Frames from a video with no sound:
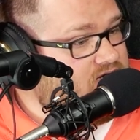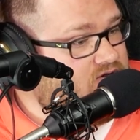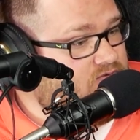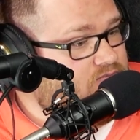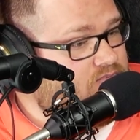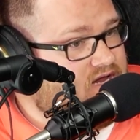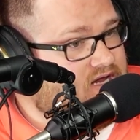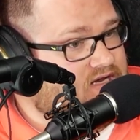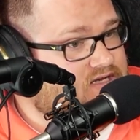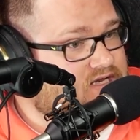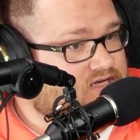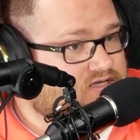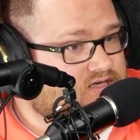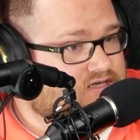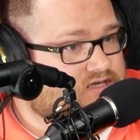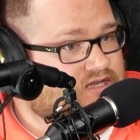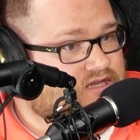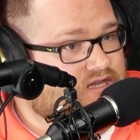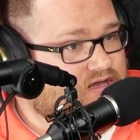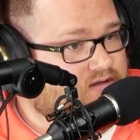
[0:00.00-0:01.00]
pay
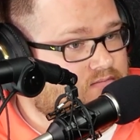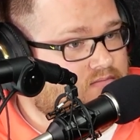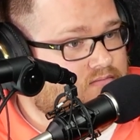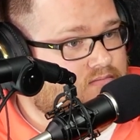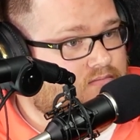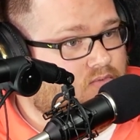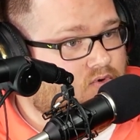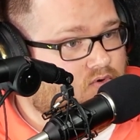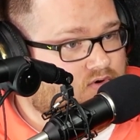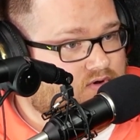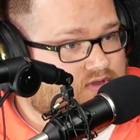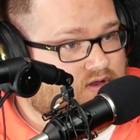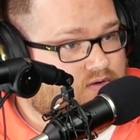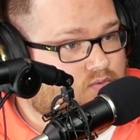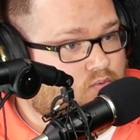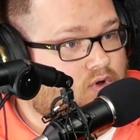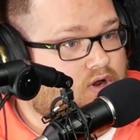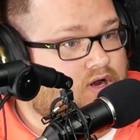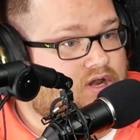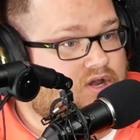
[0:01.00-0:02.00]
attention to them more
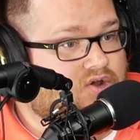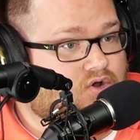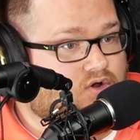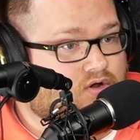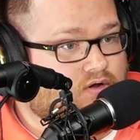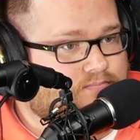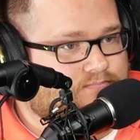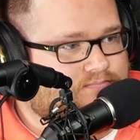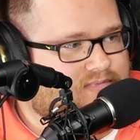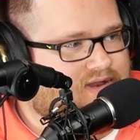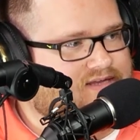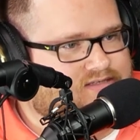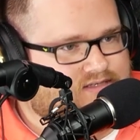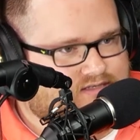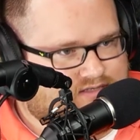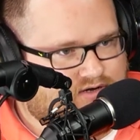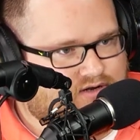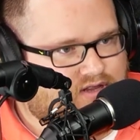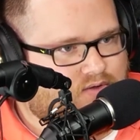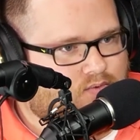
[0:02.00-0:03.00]
than what you're
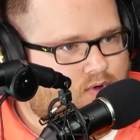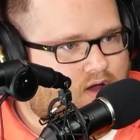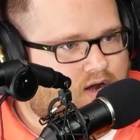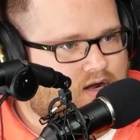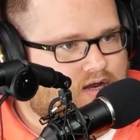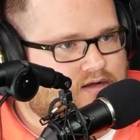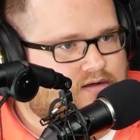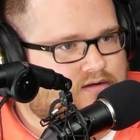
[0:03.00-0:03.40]
necessarily wanting.